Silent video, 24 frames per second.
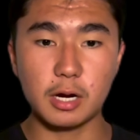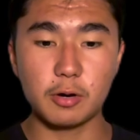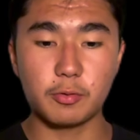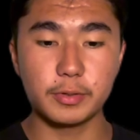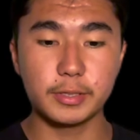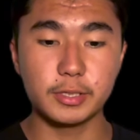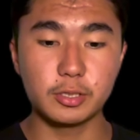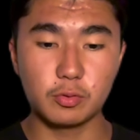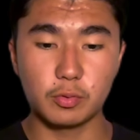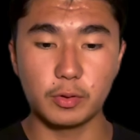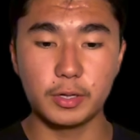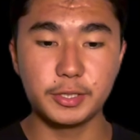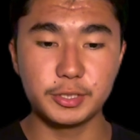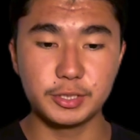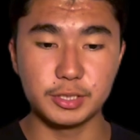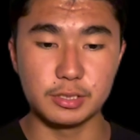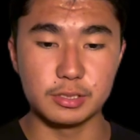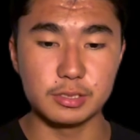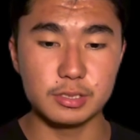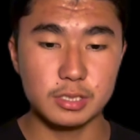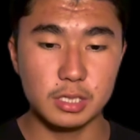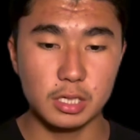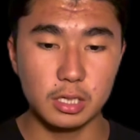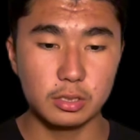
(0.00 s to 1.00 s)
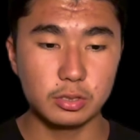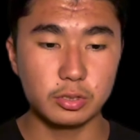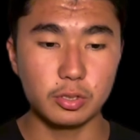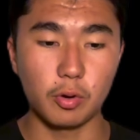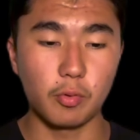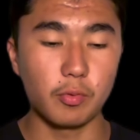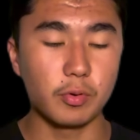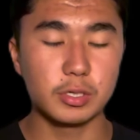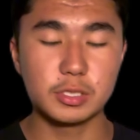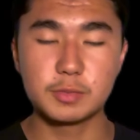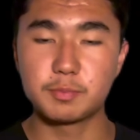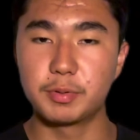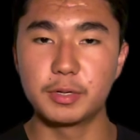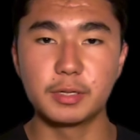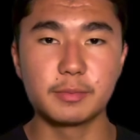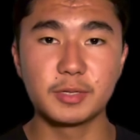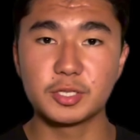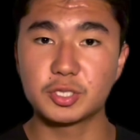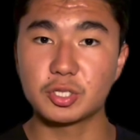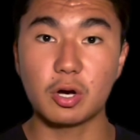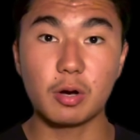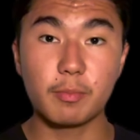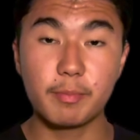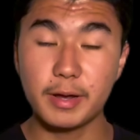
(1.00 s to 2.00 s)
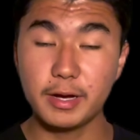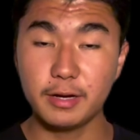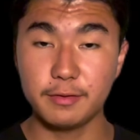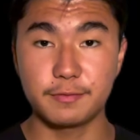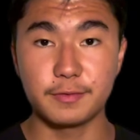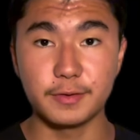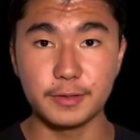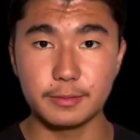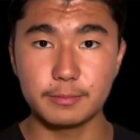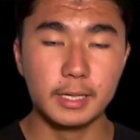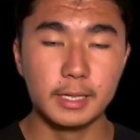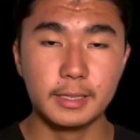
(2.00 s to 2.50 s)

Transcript: equations towards pretty much our benefit.